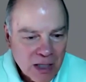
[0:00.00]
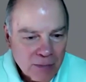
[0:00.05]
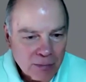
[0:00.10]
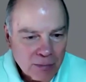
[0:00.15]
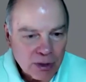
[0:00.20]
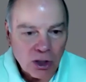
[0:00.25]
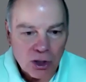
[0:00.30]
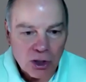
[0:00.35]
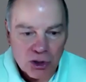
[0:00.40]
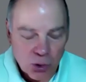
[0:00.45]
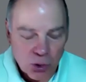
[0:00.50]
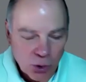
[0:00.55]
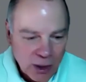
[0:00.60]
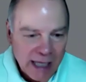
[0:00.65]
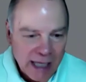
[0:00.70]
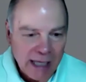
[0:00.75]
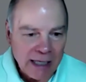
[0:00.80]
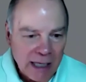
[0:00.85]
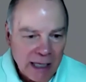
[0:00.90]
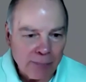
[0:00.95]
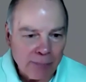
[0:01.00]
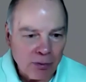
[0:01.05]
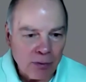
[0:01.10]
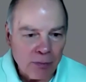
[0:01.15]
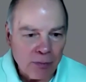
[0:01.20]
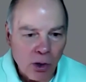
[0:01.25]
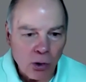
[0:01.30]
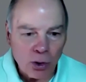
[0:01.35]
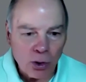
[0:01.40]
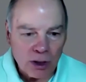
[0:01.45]
Because you can't get
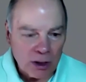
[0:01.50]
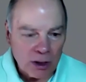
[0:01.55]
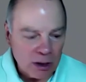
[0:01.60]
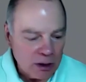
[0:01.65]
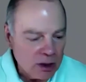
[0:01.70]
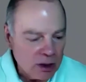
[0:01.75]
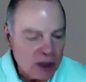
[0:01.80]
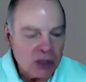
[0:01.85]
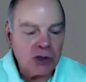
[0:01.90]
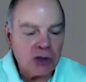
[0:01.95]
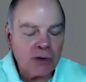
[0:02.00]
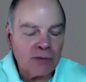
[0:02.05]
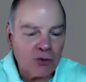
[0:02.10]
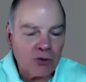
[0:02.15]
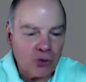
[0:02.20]
promoted unless you've